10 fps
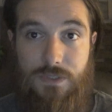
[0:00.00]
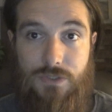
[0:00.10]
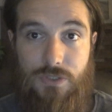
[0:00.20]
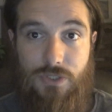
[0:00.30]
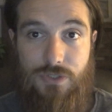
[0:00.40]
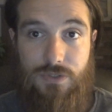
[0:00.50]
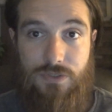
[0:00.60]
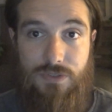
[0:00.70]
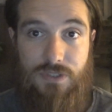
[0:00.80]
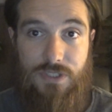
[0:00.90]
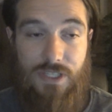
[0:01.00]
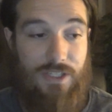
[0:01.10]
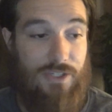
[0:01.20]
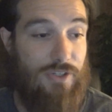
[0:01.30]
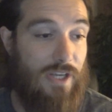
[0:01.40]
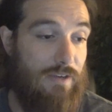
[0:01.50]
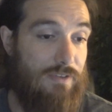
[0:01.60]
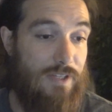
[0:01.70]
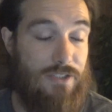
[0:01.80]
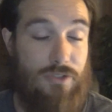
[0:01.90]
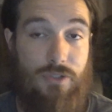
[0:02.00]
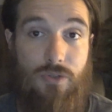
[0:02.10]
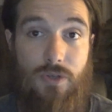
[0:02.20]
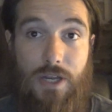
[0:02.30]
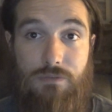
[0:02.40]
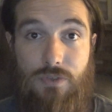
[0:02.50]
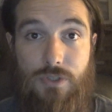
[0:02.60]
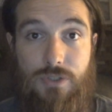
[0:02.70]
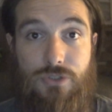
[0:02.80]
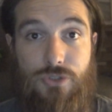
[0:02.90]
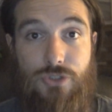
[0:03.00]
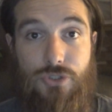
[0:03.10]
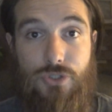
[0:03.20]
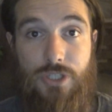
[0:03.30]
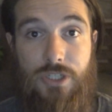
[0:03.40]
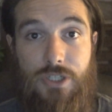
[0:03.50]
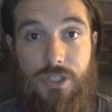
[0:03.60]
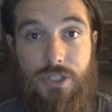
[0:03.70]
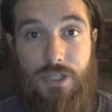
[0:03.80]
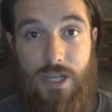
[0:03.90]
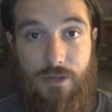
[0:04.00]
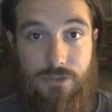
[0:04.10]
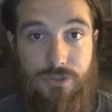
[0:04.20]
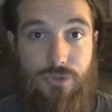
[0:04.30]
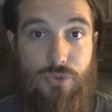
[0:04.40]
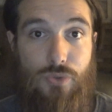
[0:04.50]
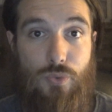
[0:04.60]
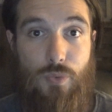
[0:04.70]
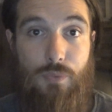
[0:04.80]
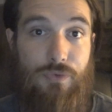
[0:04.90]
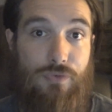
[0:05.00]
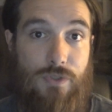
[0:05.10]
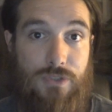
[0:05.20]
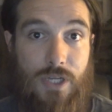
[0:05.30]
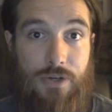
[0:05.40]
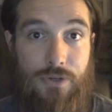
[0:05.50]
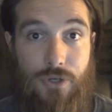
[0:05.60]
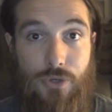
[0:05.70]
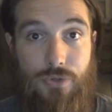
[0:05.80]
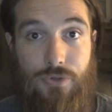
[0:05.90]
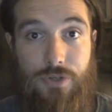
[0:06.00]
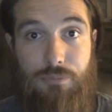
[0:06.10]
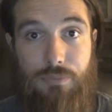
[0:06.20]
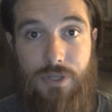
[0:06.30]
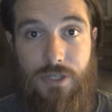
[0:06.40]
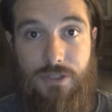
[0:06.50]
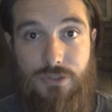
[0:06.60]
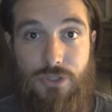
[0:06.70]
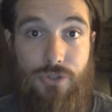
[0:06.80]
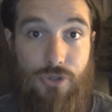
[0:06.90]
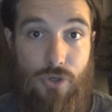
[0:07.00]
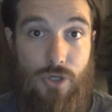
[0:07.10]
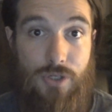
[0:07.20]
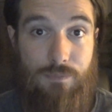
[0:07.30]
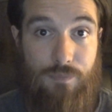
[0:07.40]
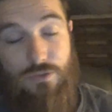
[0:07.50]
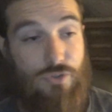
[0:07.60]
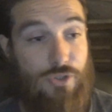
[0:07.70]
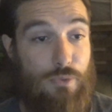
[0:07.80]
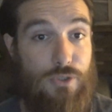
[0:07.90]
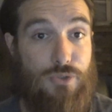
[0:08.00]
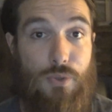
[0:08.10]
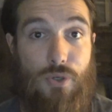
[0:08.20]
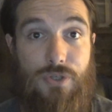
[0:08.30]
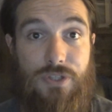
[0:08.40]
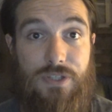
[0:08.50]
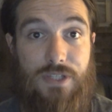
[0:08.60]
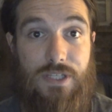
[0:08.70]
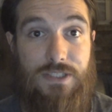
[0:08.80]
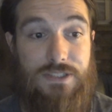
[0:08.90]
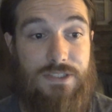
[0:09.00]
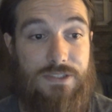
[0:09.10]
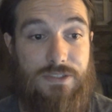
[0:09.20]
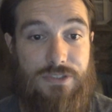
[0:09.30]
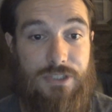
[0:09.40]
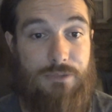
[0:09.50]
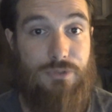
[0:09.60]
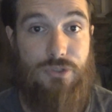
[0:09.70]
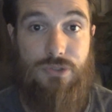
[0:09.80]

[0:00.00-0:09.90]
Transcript: So yeah, there you have it. That's a little after her surgery at her school when we first got her cochlear implant turned on. For the most part, things seem